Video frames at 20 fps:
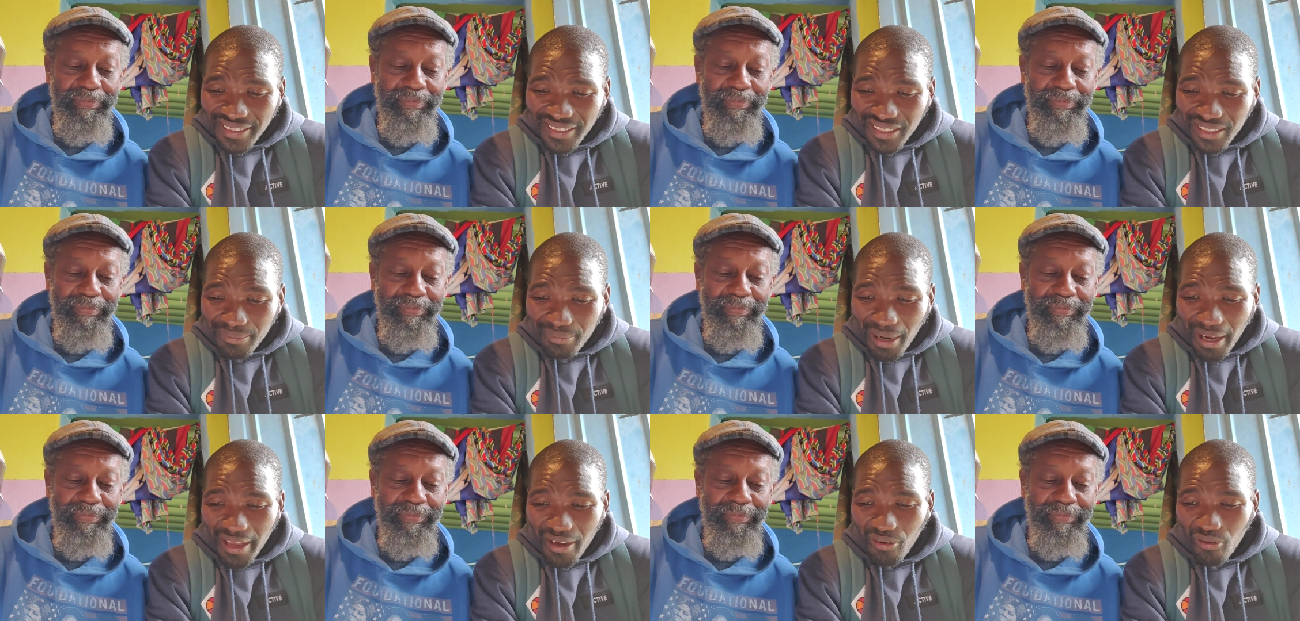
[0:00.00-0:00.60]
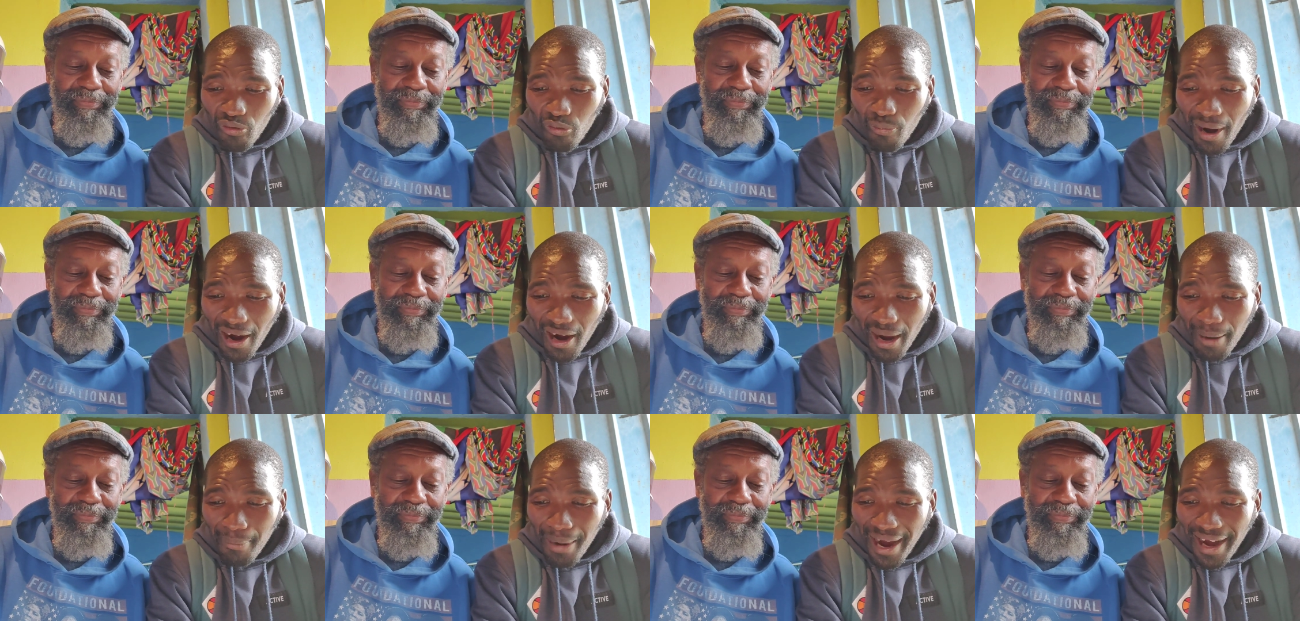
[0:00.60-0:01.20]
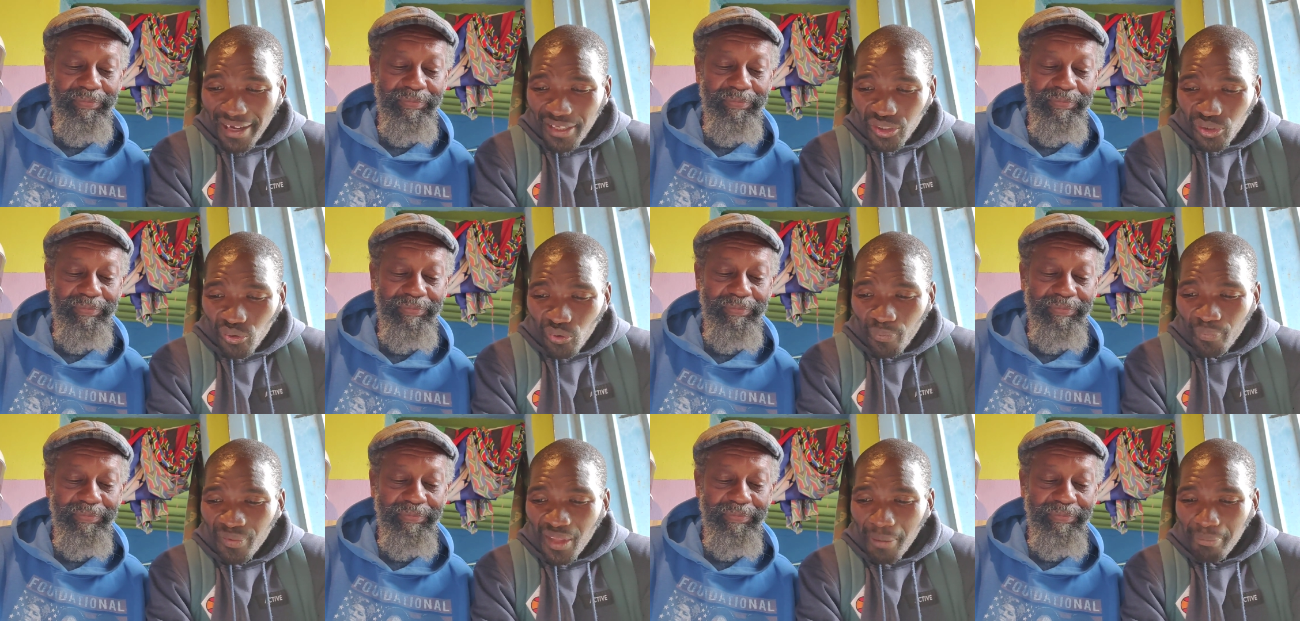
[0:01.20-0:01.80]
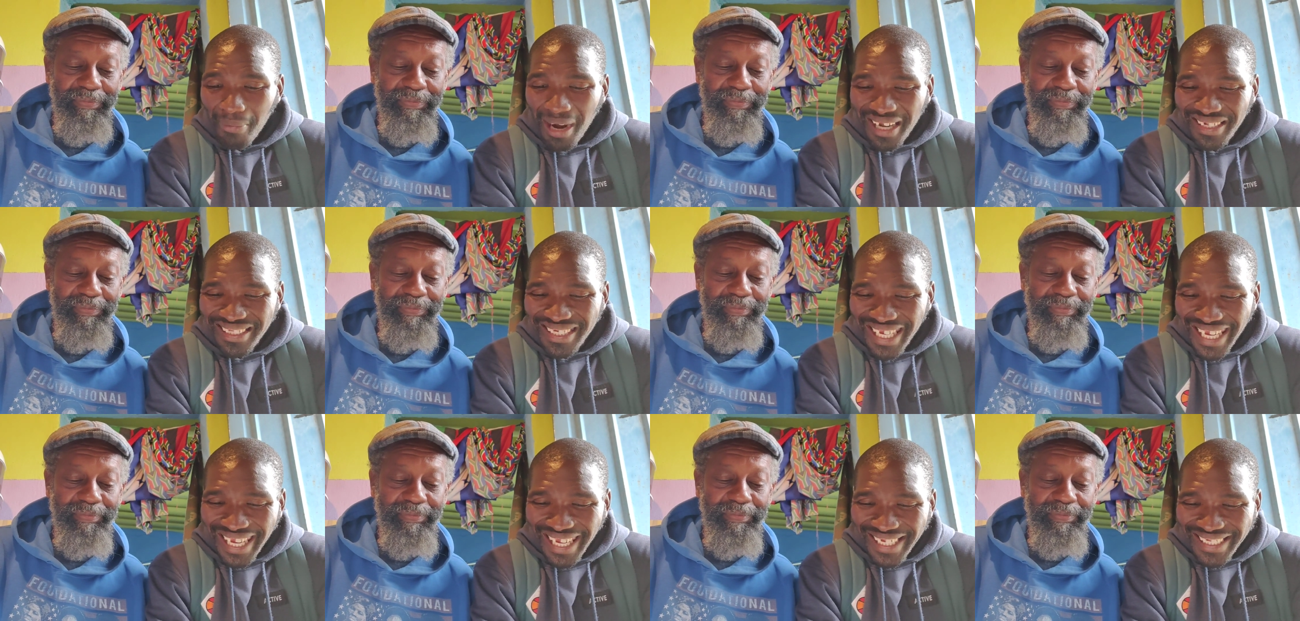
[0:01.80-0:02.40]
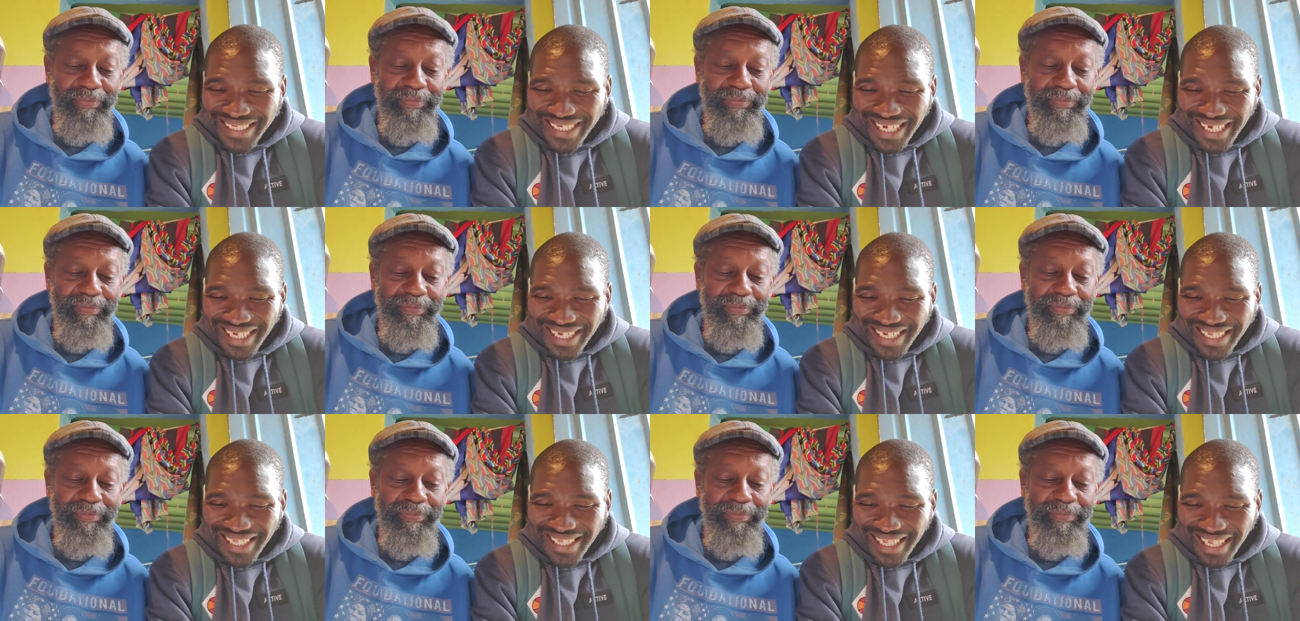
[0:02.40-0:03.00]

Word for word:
Speaker 1: indima ekuba abantu bathethe